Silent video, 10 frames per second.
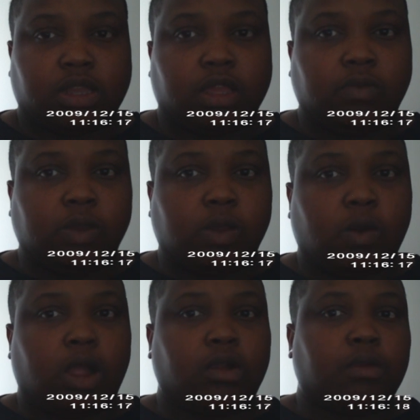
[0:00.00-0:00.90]
even
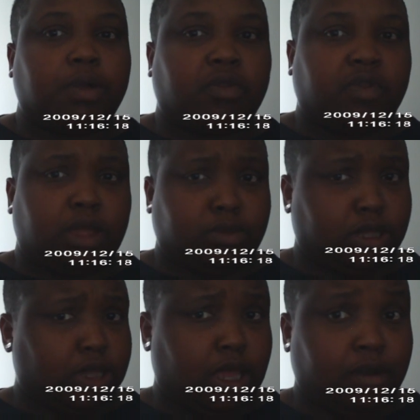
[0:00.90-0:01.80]
though I grew up in a
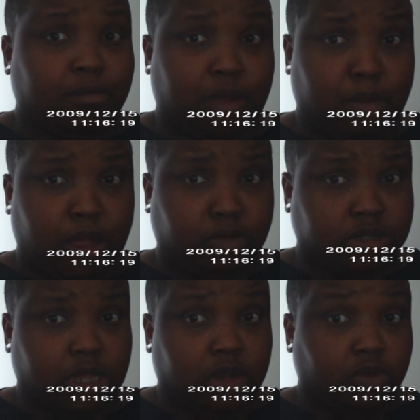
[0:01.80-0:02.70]
family that my mom
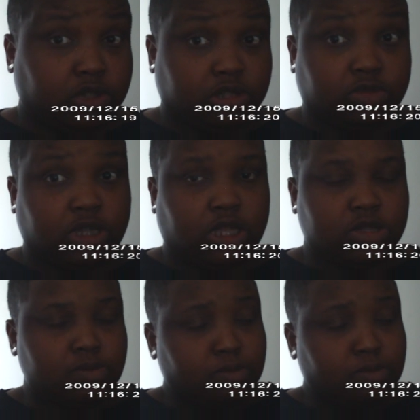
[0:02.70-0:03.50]
was kind of who she was,